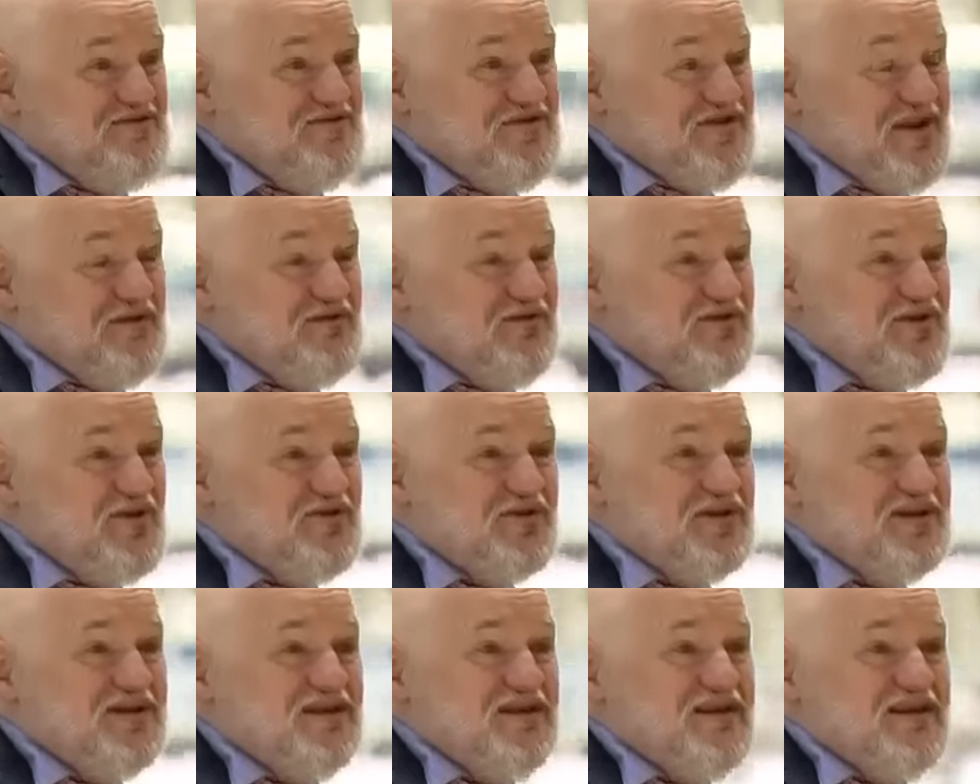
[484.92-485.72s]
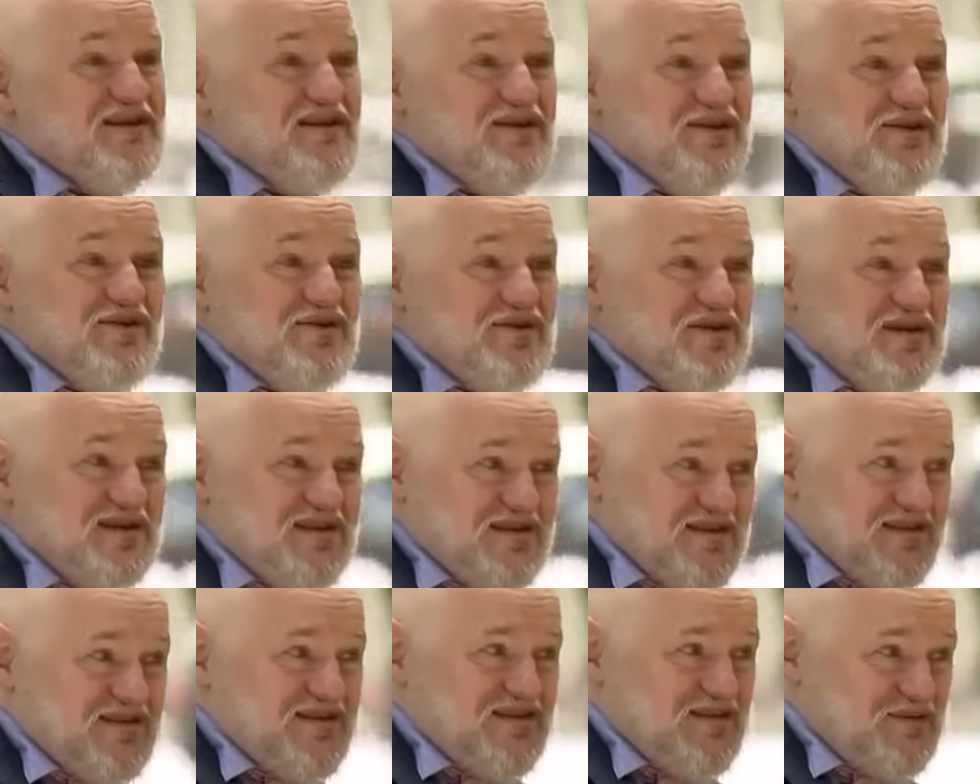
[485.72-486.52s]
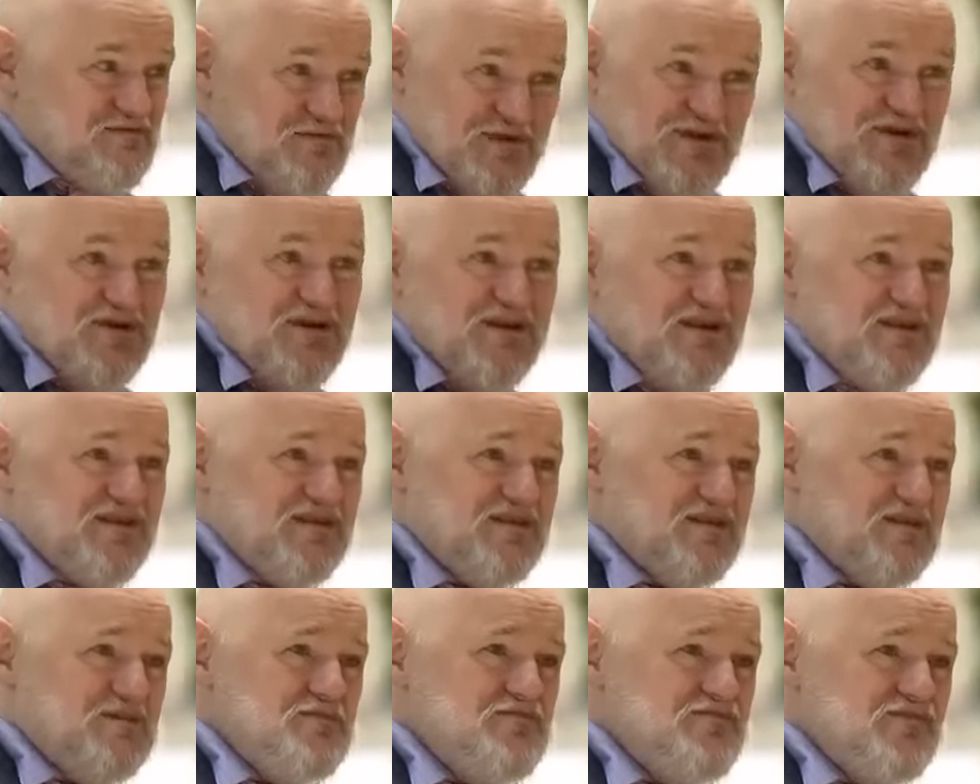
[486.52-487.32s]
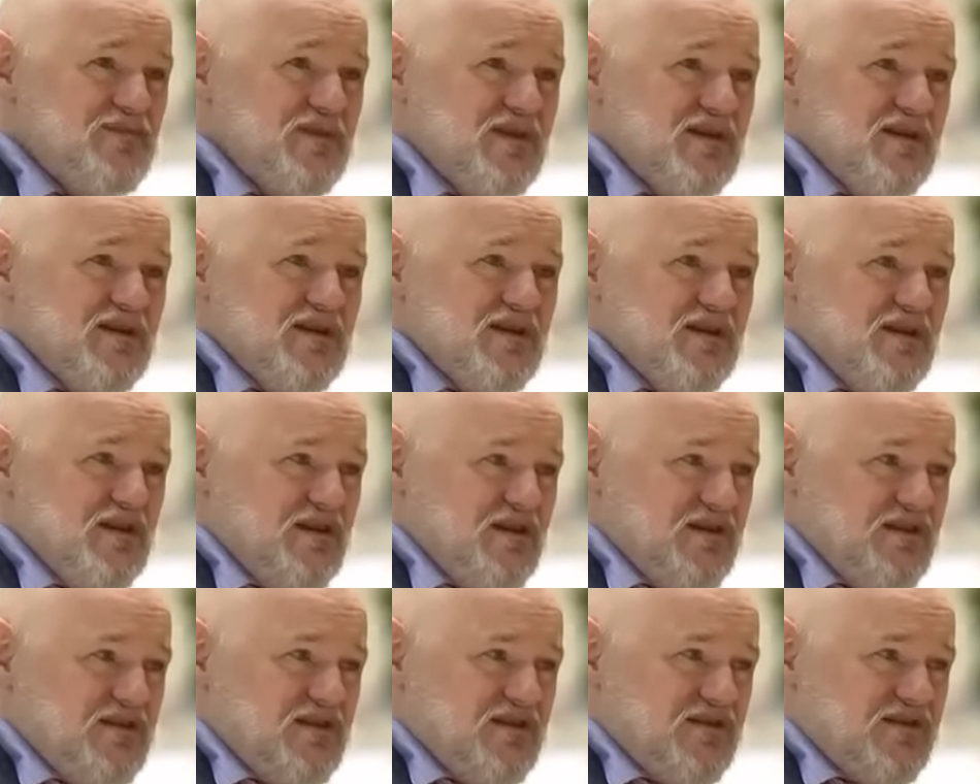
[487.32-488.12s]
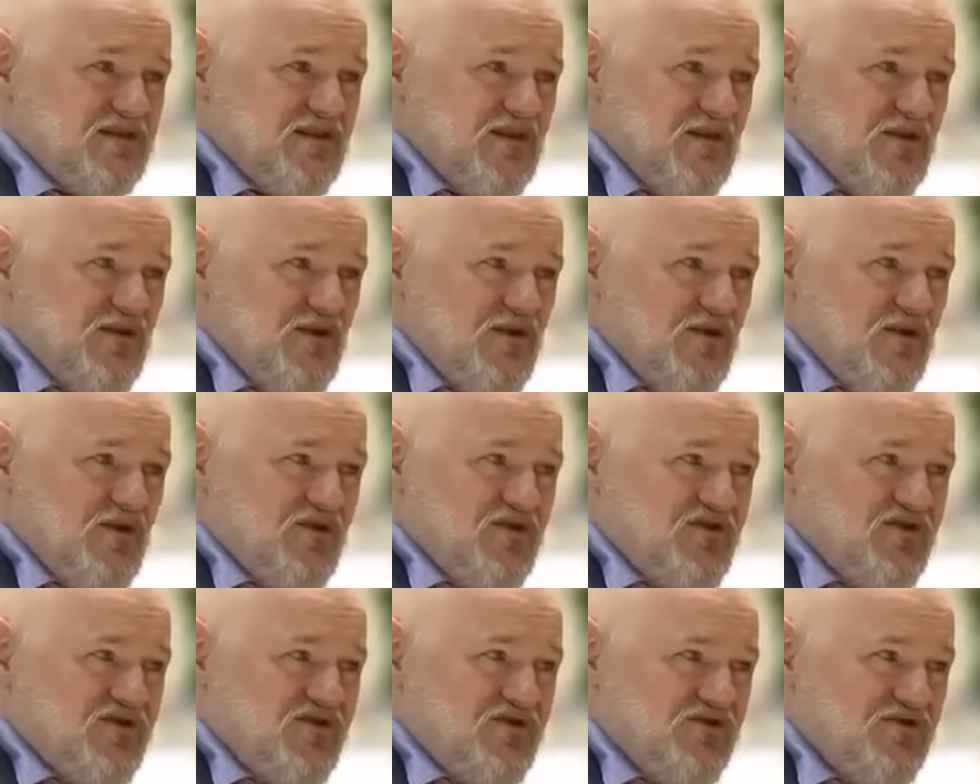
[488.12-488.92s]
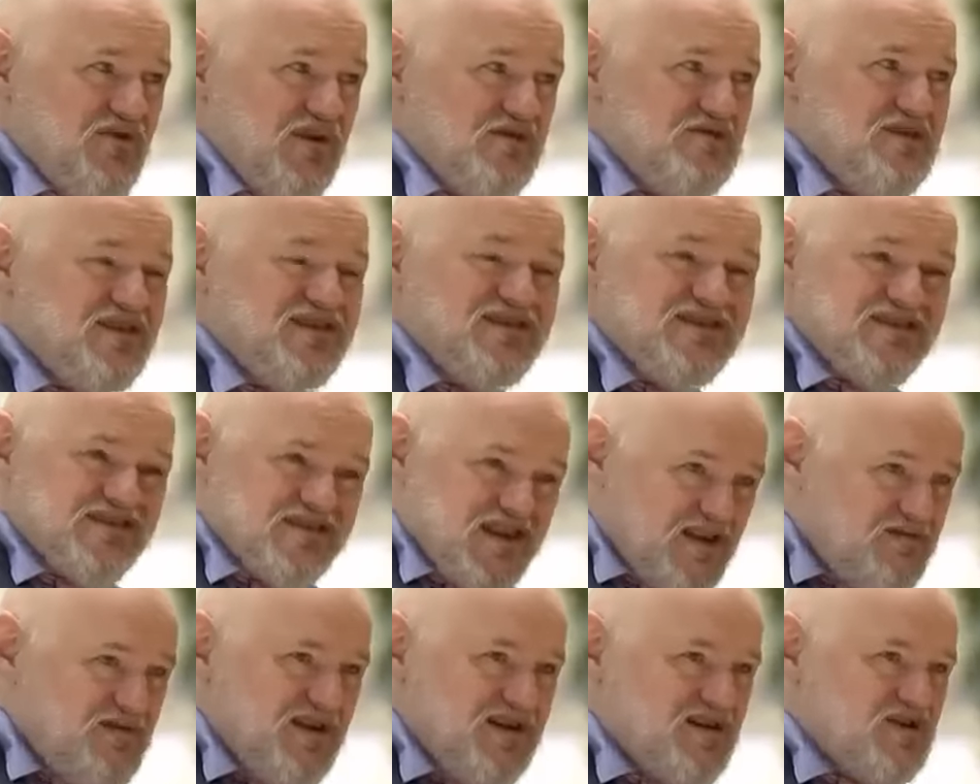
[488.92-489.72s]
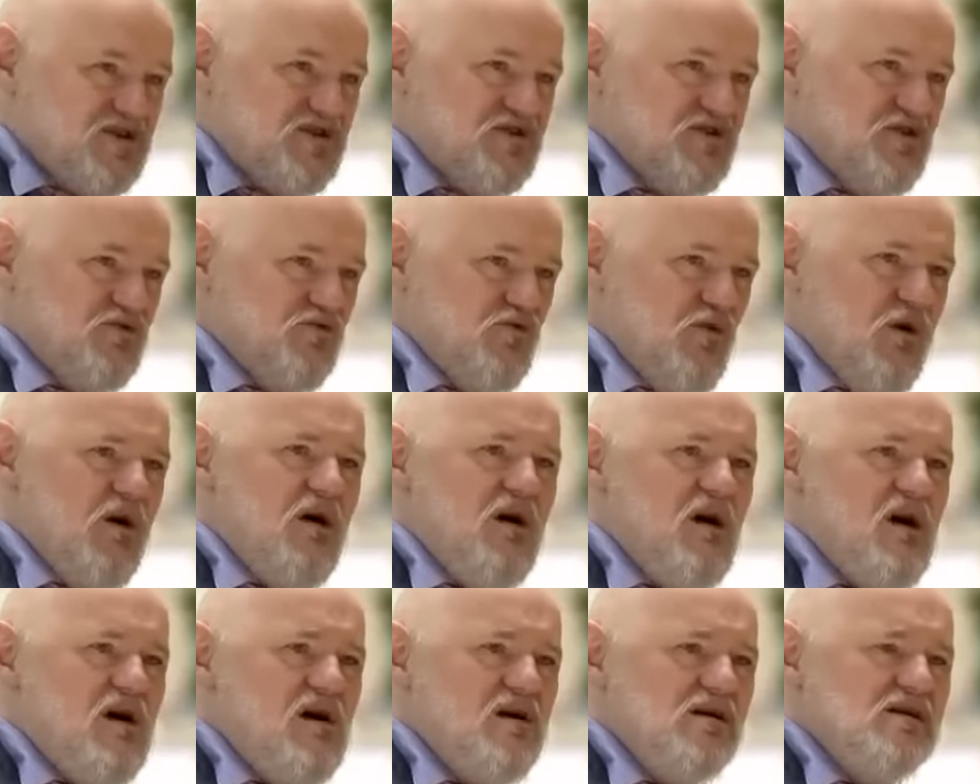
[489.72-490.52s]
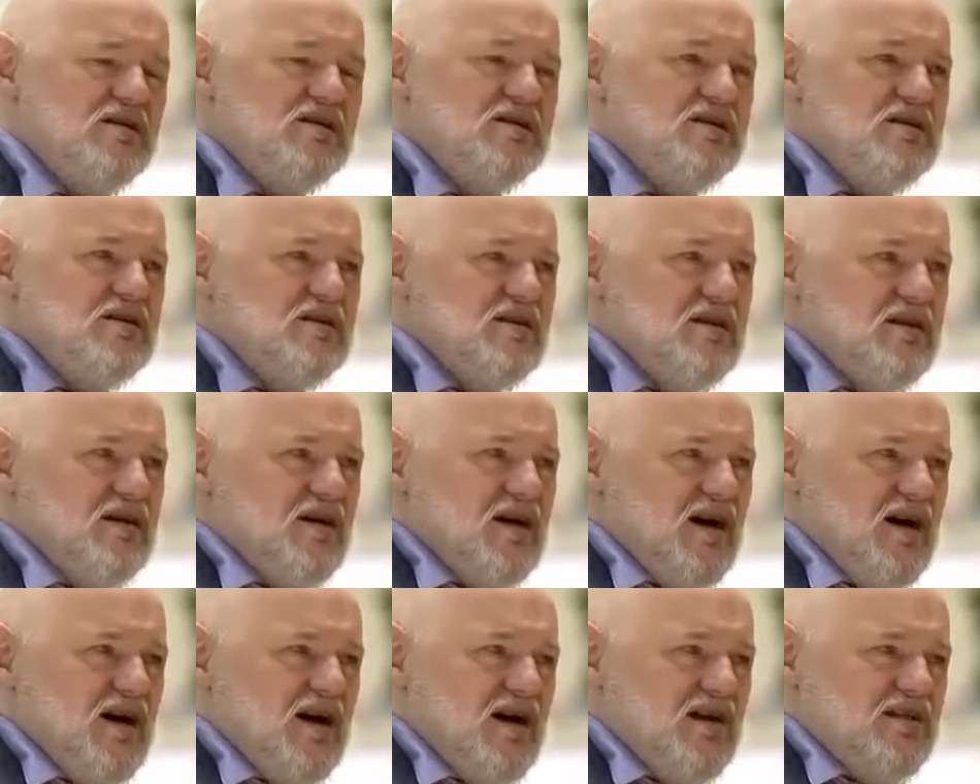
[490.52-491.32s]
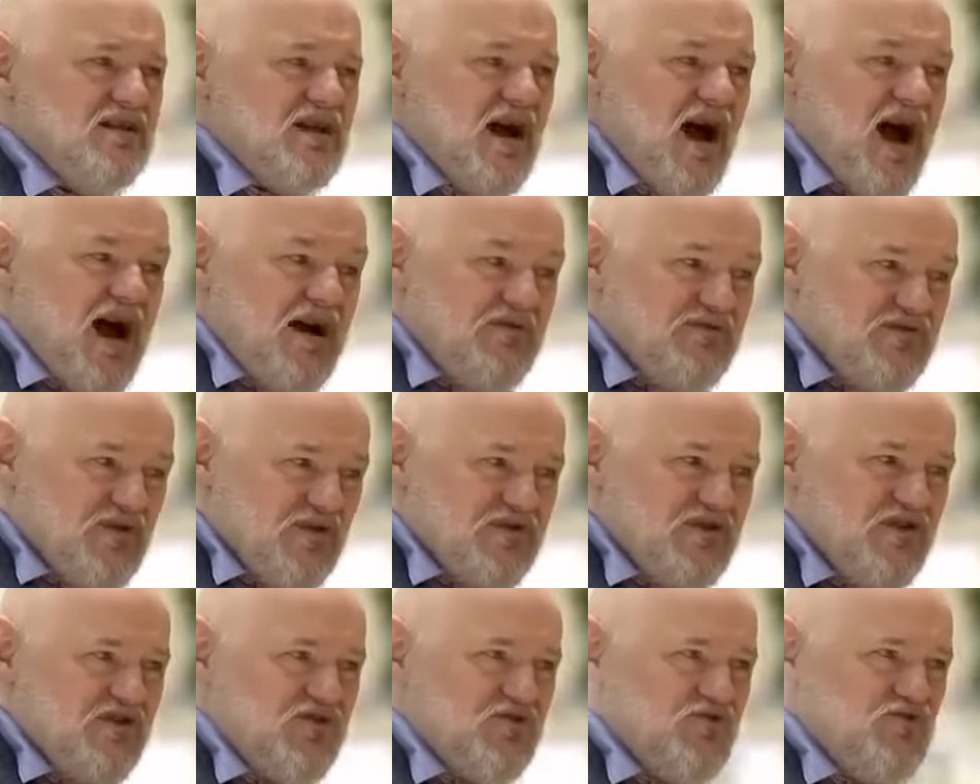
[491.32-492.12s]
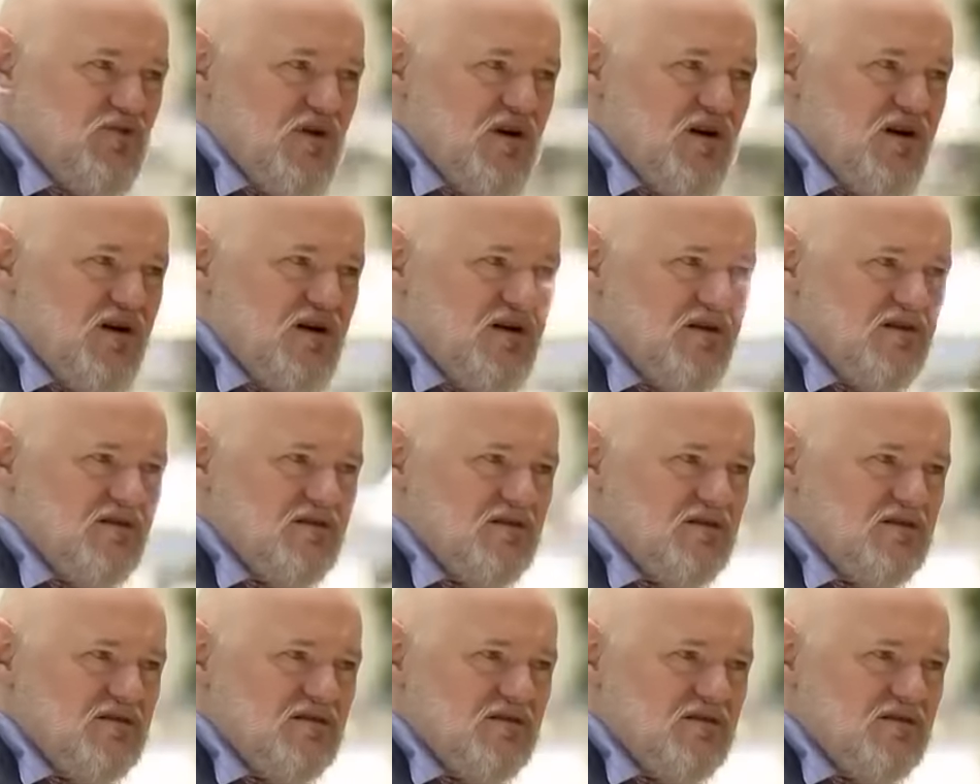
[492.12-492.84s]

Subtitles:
the same story. It's Middle East, it's a very savage war, and after this war,